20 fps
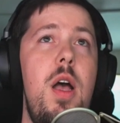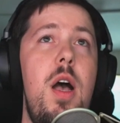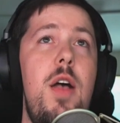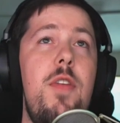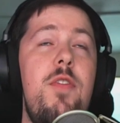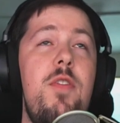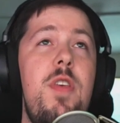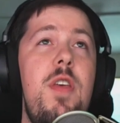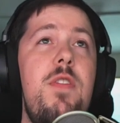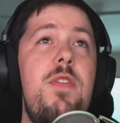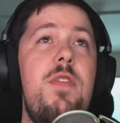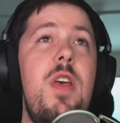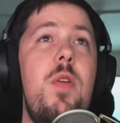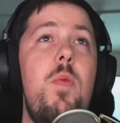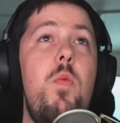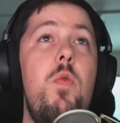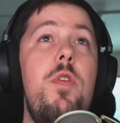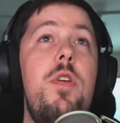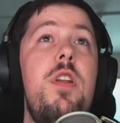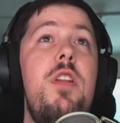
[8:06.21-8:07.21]
Uh, so they
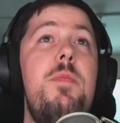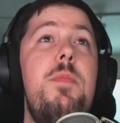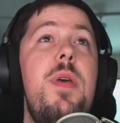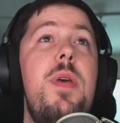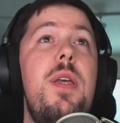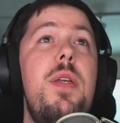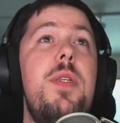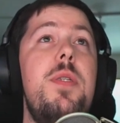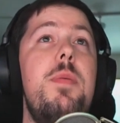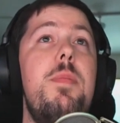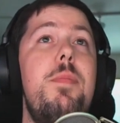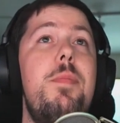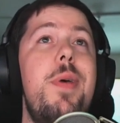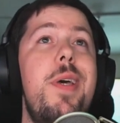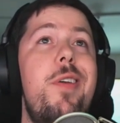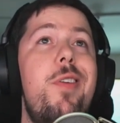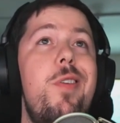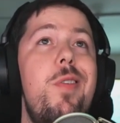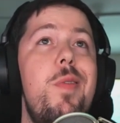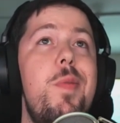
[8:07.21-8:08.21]
said, we're going to make some
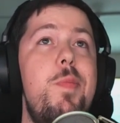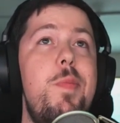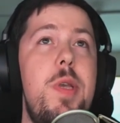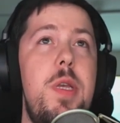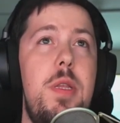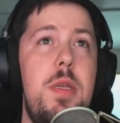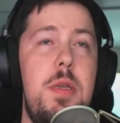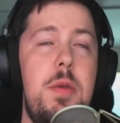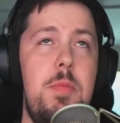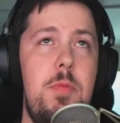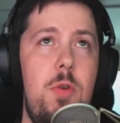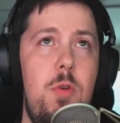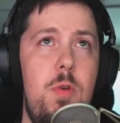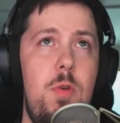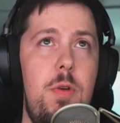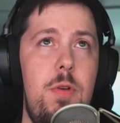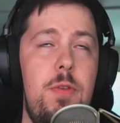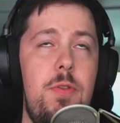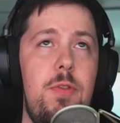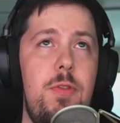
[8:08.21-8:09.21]
better medium
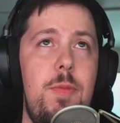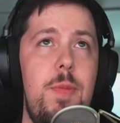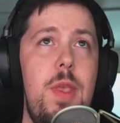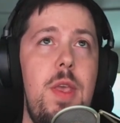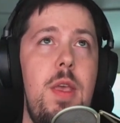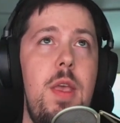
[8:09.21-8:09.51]
cores.